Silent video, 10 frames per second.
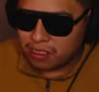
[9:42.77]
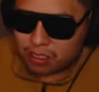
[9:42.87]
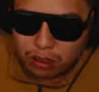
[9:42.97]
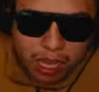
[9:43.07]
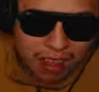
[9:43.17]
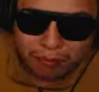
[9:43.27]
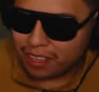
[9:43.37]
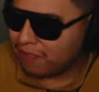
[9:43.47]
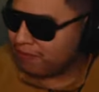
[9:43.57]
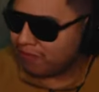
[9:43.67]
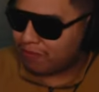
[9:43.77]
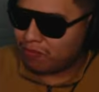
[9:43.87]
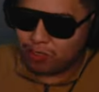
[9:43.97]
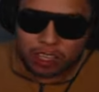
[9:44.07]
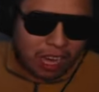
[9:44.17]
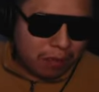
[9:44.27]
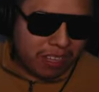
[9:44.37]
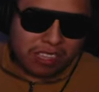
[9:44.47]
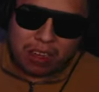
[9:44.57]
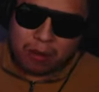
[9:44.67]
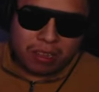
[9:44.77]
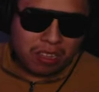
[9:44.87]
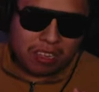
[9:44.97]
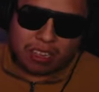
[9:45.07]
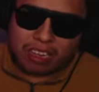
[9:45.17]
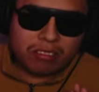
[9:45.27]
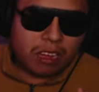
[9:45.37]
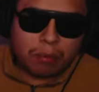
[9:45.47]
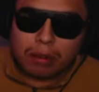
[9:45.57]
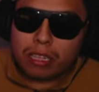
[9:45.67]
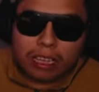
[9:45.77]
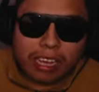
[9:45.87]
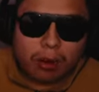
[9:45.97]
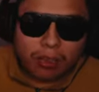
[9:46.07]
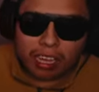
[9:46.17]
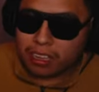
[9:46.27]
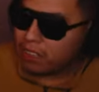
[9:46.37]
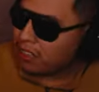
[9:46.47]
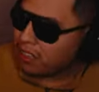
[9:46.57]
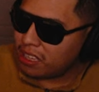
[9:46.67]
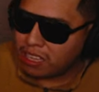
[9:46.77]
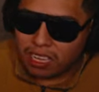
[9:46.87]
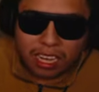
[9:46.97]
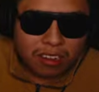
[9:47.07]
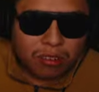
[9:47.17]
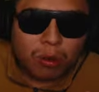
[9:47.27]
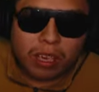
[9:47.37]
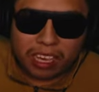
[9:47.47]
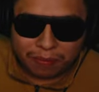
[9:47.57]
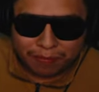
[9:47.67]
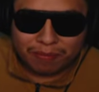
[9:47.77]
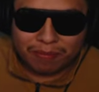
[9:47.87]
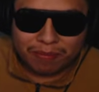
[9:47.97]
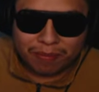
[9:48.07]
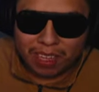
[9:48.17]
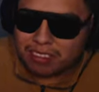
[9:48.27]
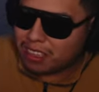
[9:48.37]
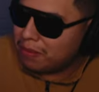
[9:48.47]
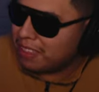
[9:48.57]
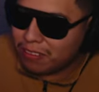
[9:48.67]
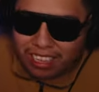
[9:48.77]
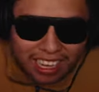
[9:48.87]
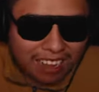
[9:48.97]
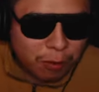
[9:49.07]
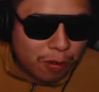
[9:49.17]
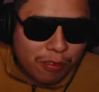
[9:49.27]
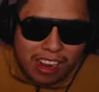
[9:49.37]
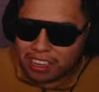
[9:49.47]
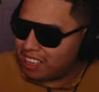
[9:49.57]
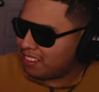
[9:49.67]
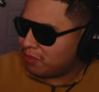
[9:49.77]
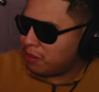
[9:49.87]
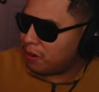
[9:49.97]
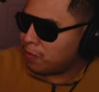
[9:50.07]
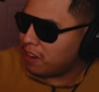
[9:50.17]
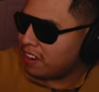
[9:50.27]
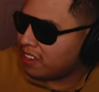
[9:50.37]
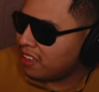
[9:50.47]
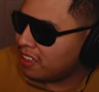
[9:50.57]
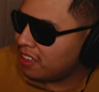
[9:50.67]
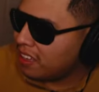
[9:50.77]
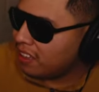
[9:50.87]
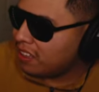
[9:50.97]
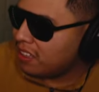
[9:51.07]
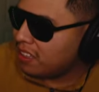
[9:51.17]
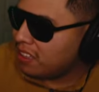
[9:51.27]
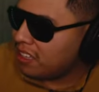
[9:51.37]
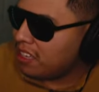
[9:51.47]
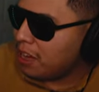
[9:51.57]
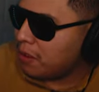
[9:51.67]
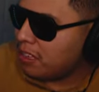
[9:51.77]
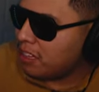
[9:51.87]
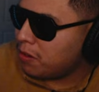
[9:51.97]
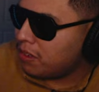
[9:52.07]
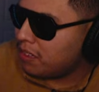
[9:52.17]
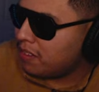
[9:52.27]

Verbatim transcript: You got me. You got me on down. It's completely okay. It's okay. It's completely okay. And we're fine, guys. We are fine. You got me on that one.